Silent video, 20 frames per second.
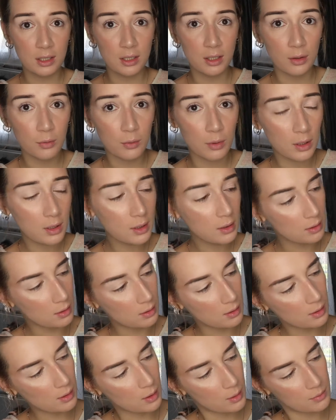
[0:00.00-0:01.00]
you know what?
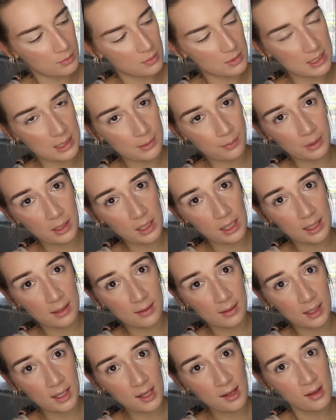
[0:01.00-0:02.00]
I'm dipping it
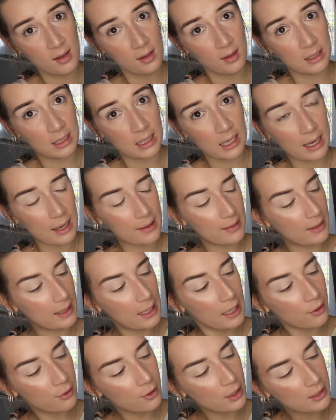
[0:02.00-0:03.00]
in there, and
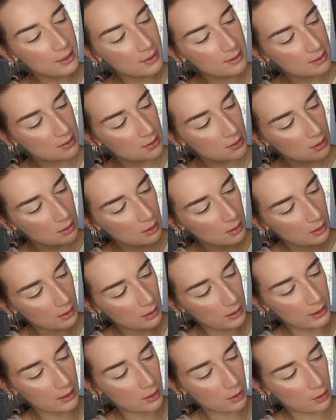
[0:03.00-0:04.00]
there is
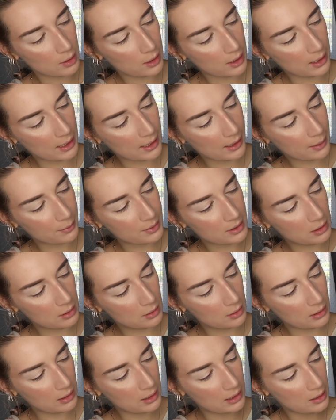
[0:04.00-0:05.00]
Like,
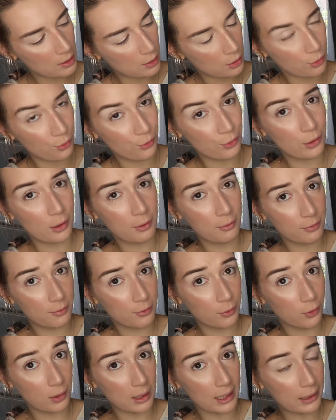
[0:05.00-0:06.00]
absolutely no
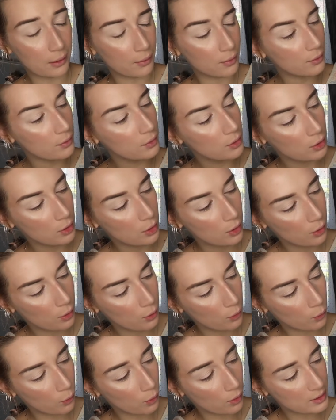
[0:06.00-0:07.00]
fallout
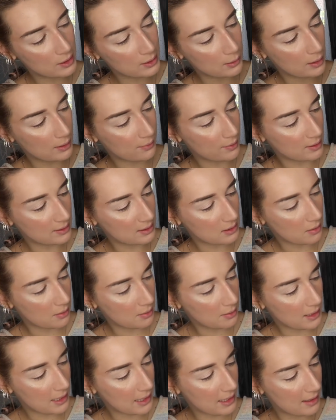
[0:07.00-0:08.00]
whatsoever. So
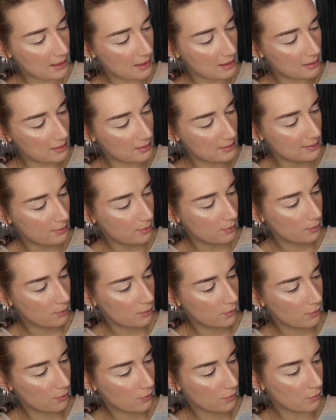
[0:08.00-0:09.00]
that is
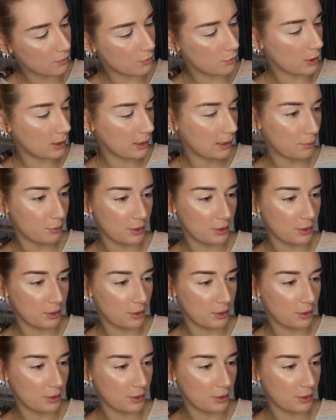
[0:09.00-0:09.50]
really